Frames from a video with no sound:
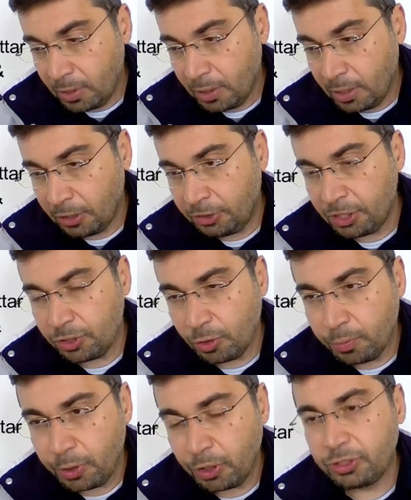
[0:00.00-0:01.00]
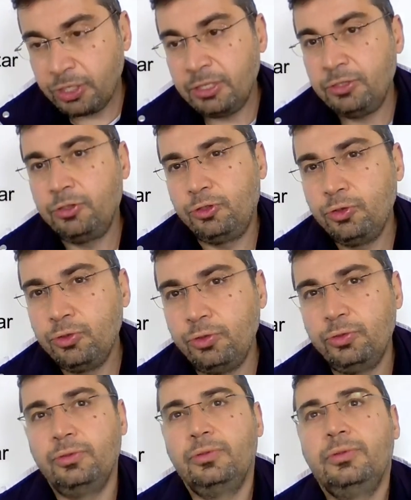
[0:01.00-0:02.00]
it is important
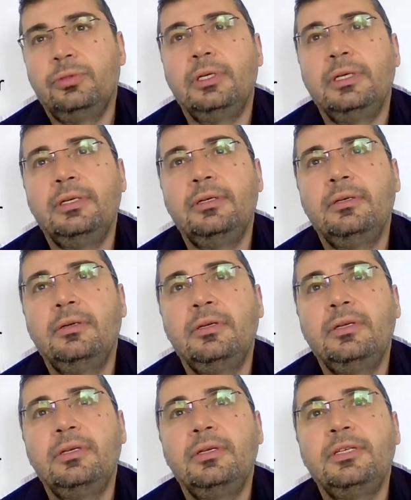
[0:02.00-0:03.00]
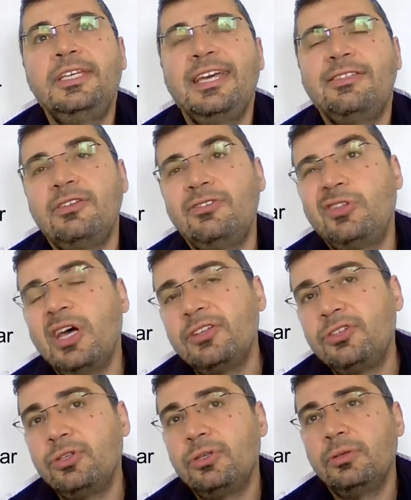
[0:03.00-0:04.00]
to get in
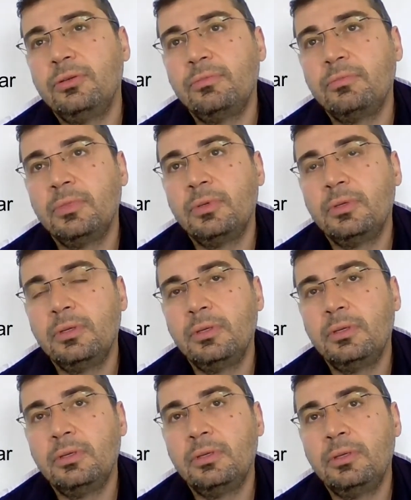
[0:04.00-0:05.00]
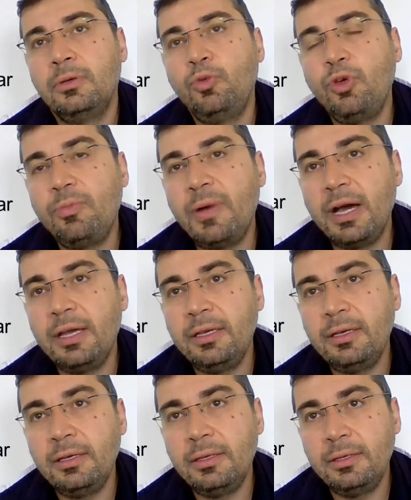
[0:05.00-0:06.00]
touch with my
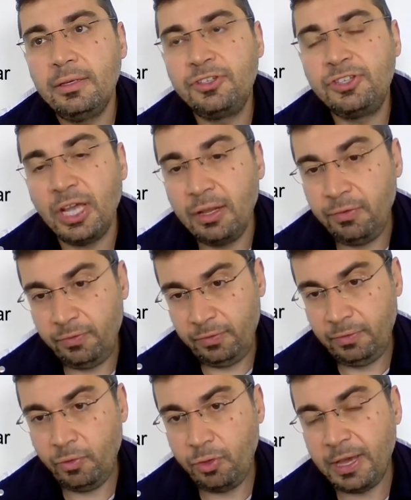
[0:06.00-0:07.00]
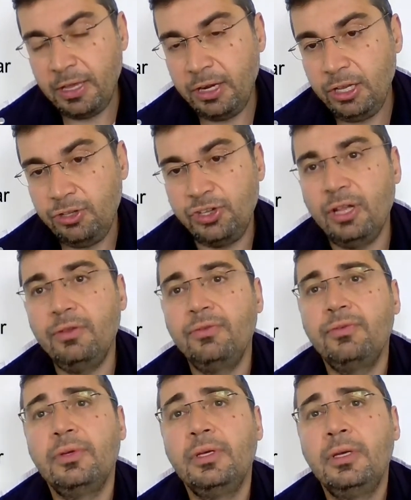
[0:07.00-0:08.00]
self, with my real self,
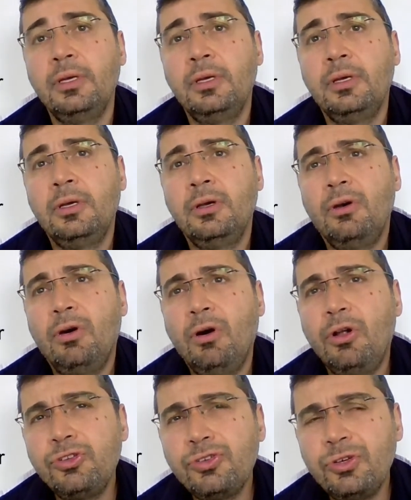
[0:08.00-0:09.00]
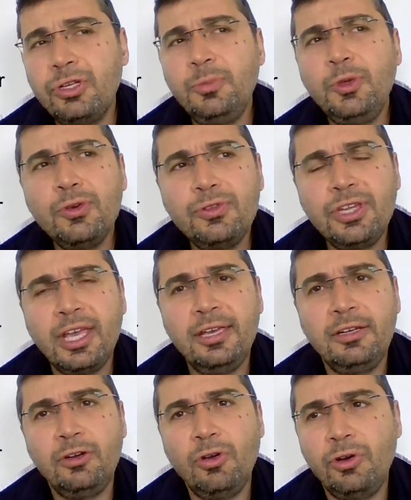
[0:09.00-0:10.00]
also in
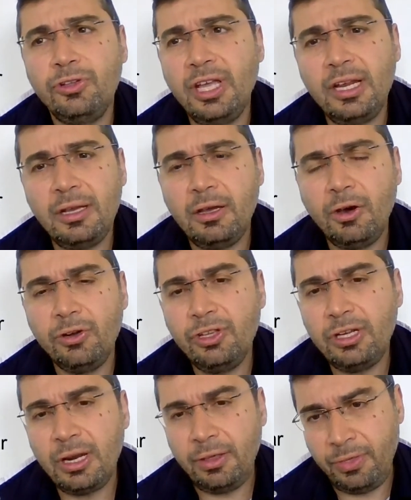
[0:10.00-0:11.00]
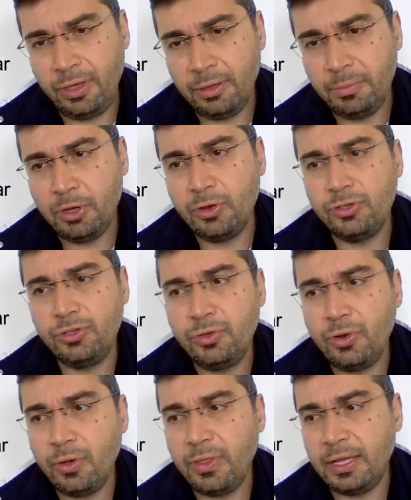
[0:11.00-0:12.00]
mundane and ordinary thing, because you
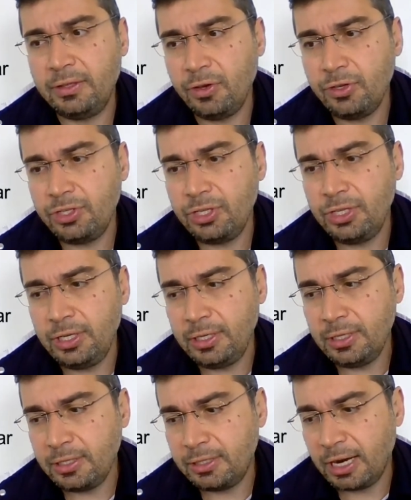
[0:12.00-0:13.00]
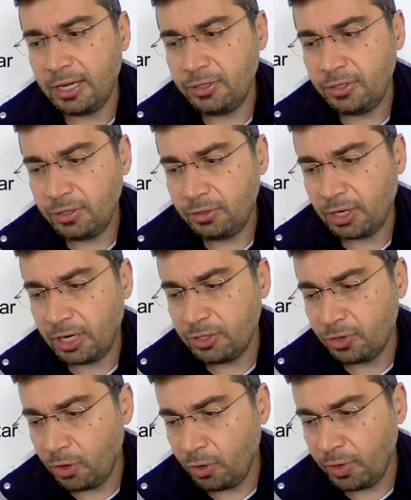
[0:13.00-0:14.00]
know that OCD tries
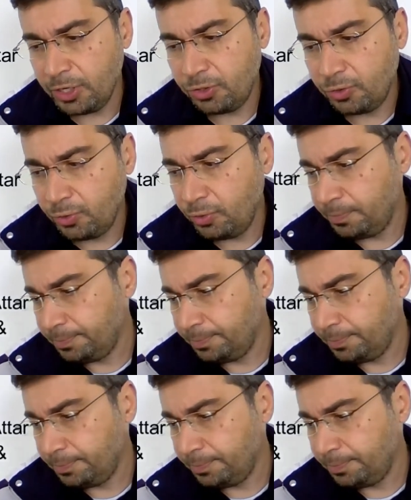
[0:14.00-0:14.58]
always to